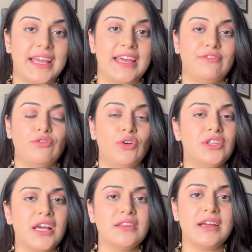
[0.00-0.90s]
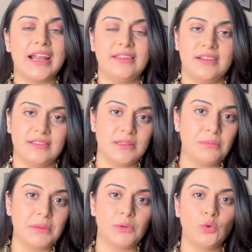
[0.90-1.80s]
And on the other hand, there are some
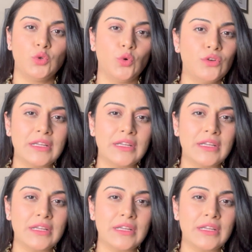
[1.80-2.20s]
people who don't